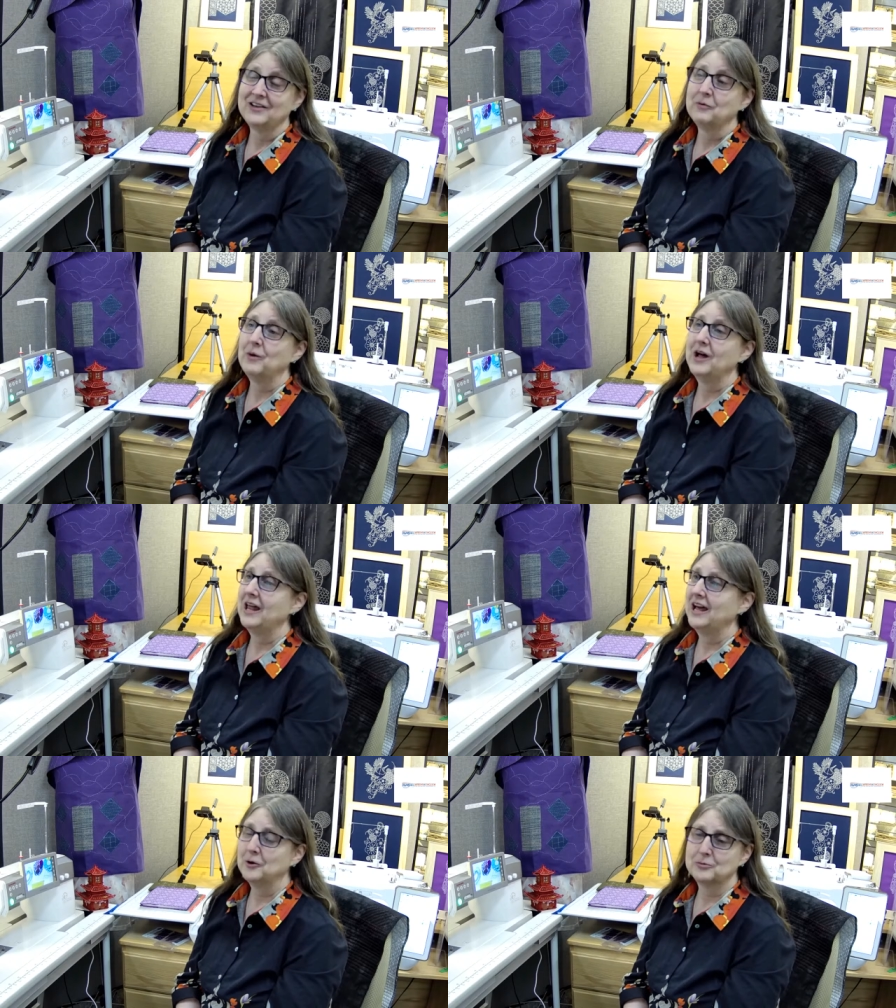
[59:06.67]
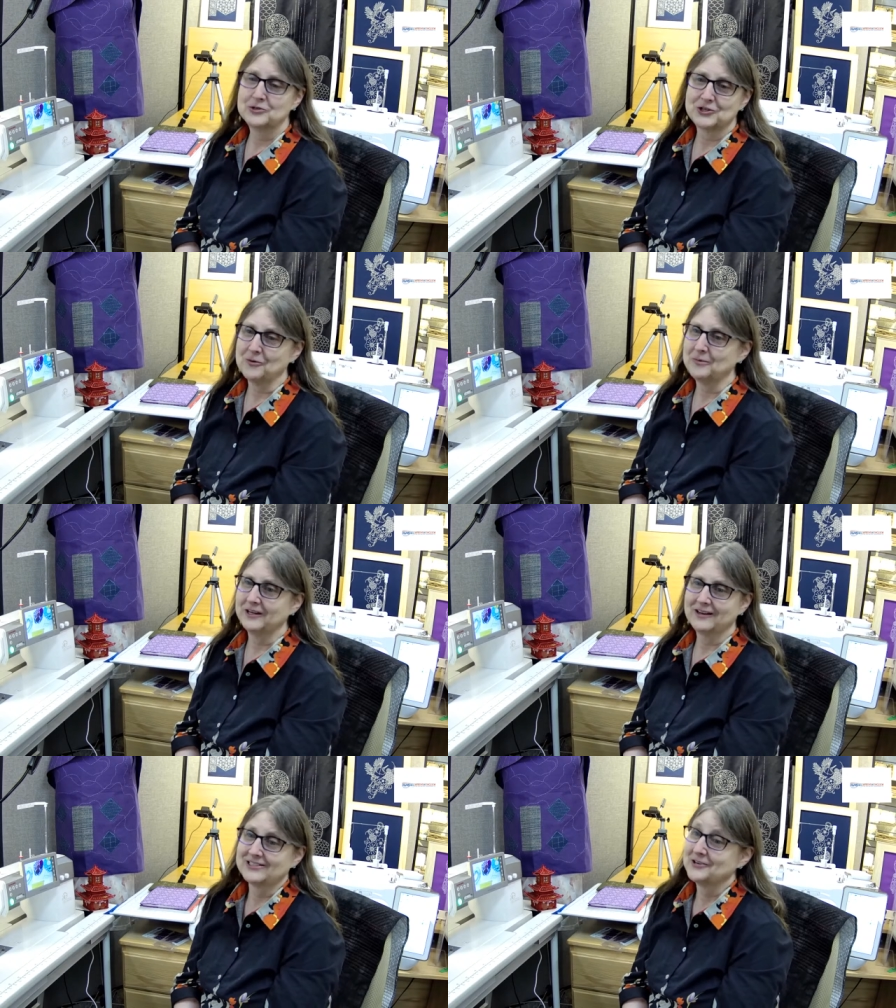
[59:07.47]
Well, I hope so
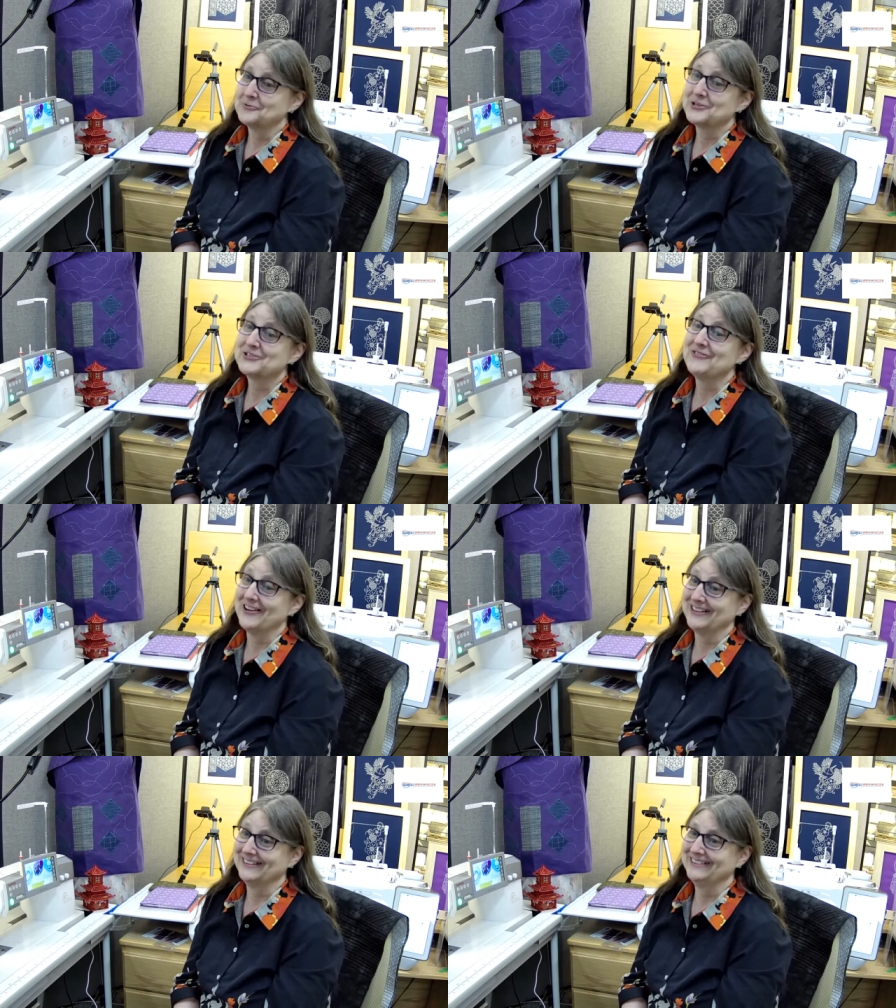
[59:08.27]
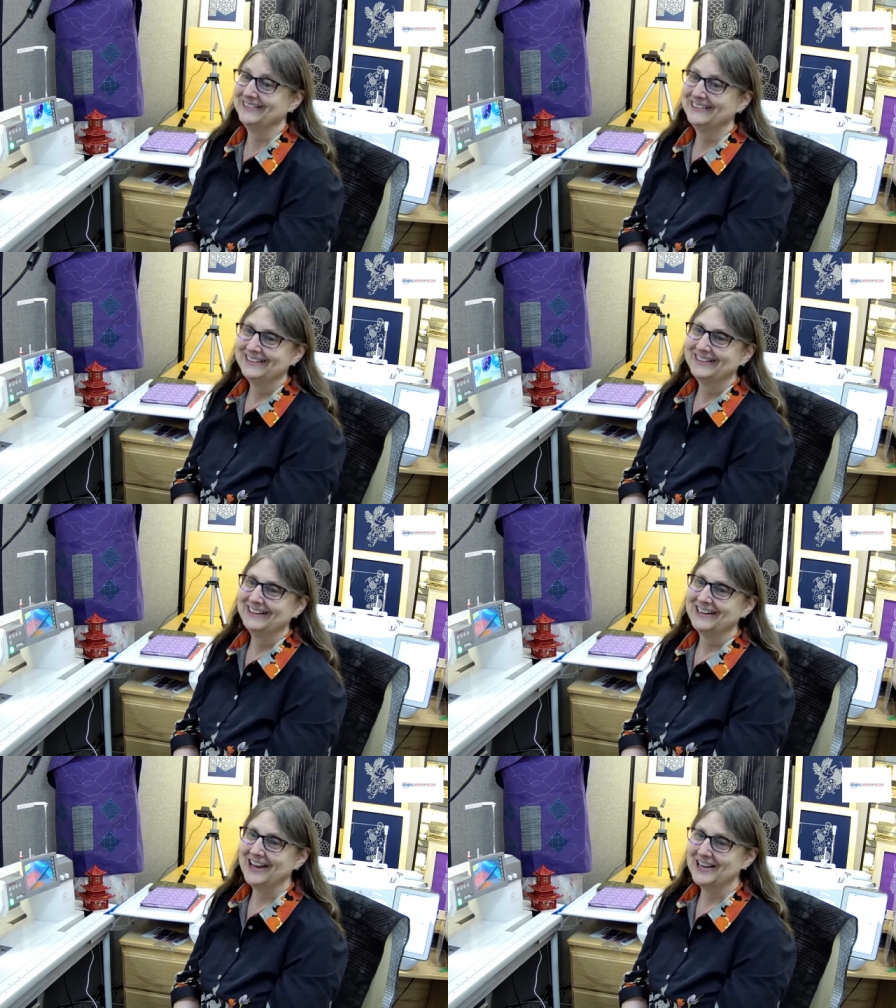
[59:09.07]
because it was fun
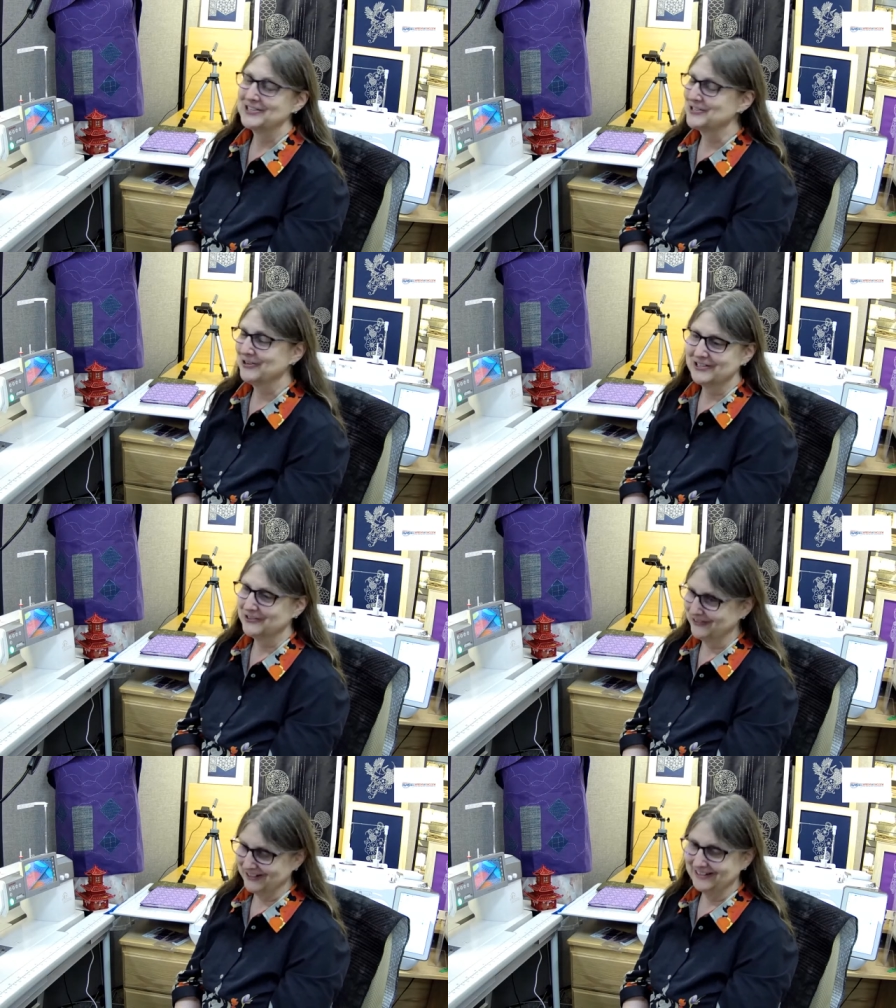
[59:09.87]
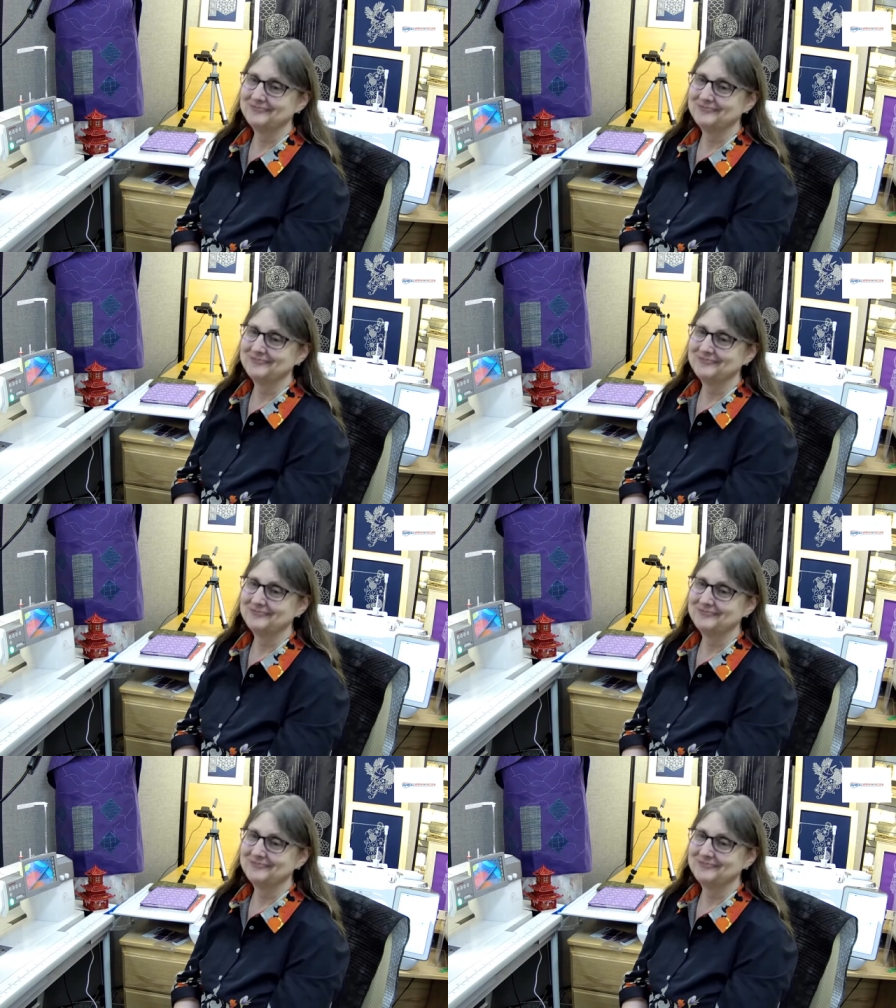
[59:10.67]
and I enjoyed doing it.